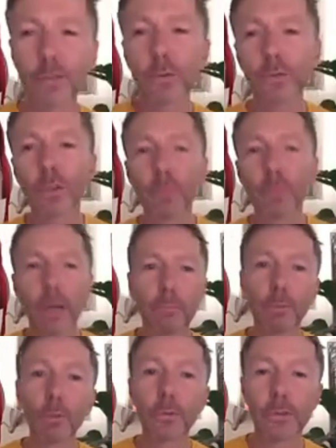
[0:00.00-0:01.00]
like to talk to you
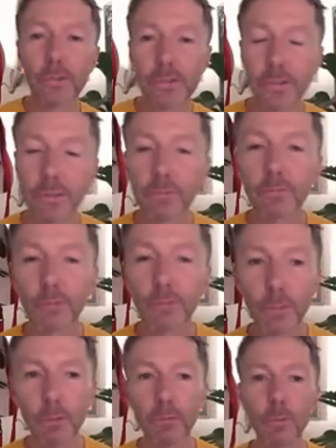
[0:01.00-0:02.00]
about borders and
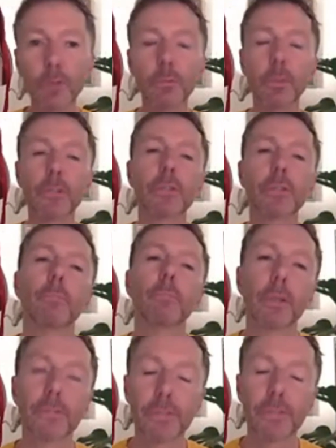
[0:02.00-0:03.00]
freedom of movement,
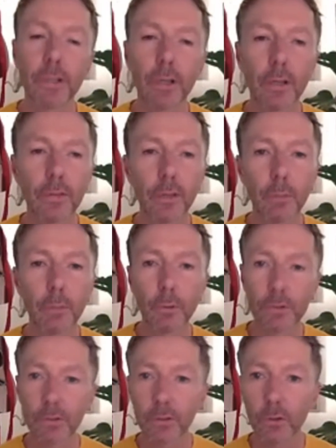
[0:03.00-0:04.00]
but not
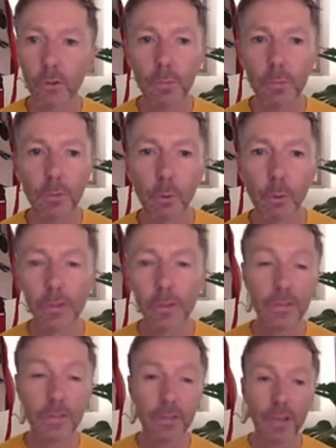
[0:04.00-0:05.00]
borders in Europe, the
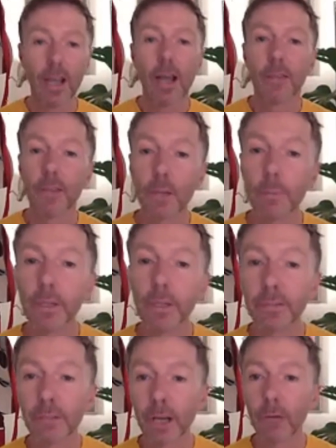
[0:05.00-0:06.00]
borders that have
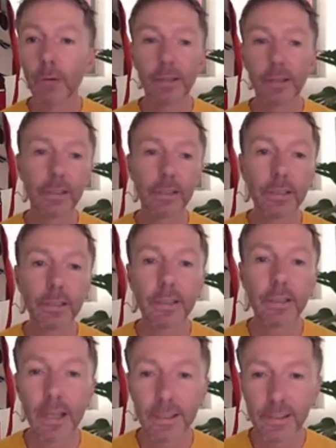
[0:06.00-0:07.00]
been erected in
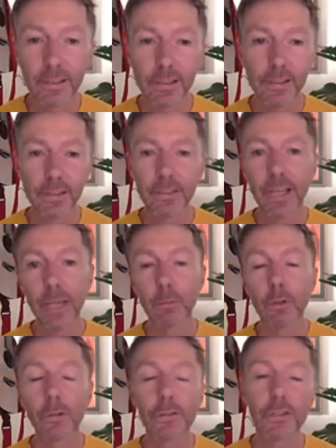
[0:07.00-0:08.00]
our cities and
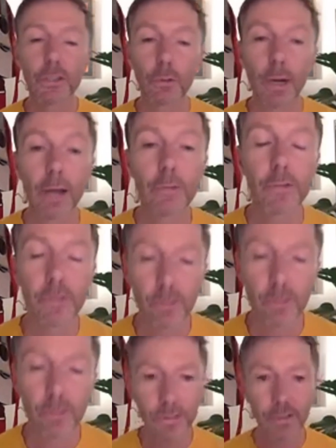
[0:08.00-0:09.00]
neighbourhoods throughout
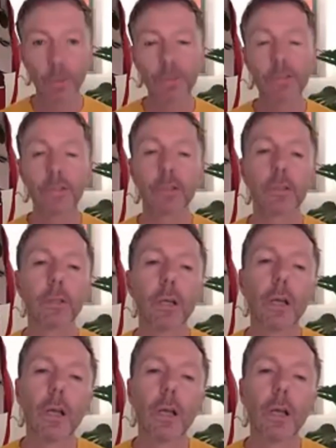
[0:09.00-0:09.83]
2020.